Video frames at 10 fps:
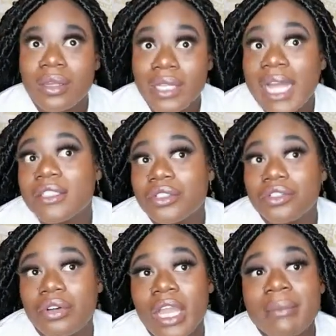that's
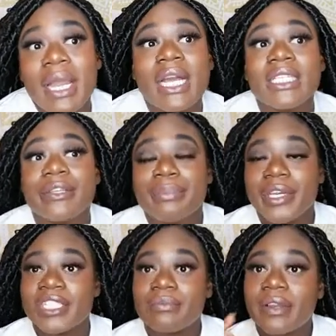annoying. My cousin
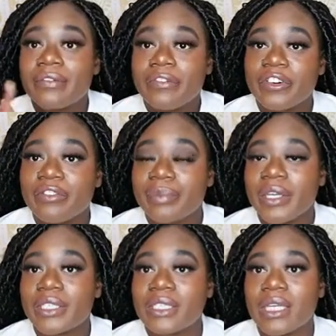pierced my 4th
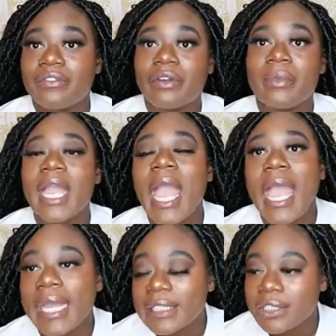piercing for me,
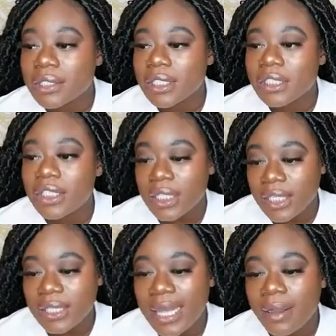actually. She
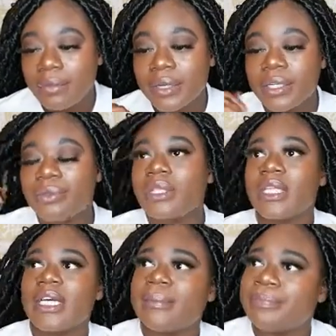did that one with
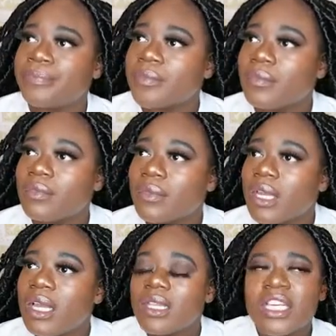
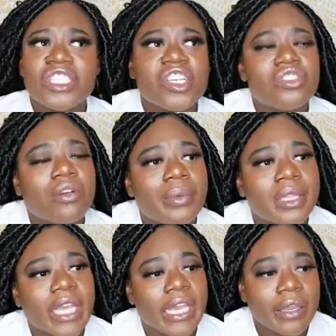did she do it
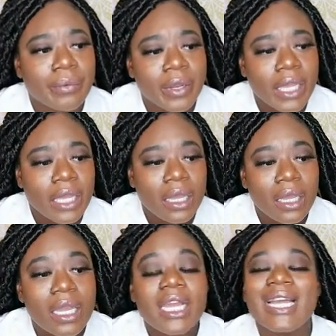with the earring?
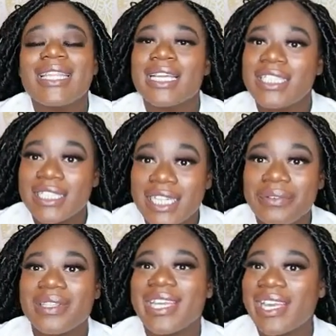I think she did
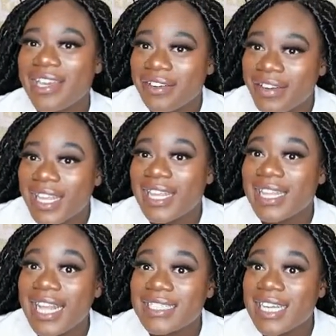it with the earring.
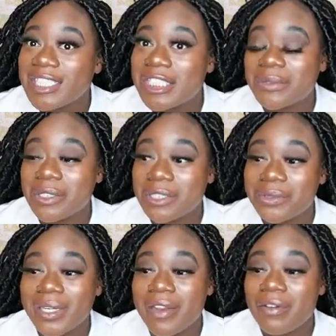That's how she was
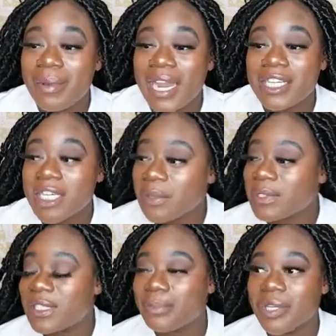doing everybody. She
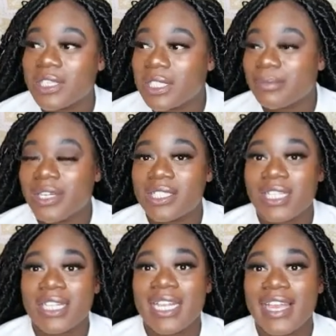was the piercing person
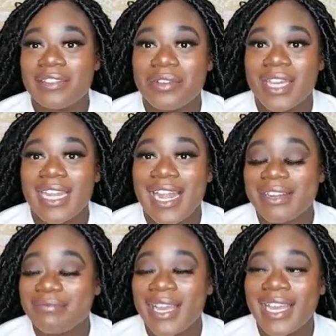in 9th grade
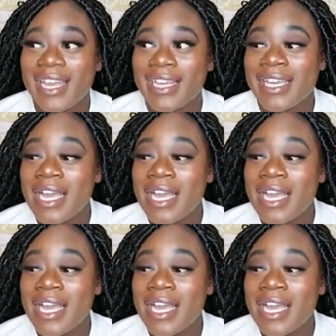at my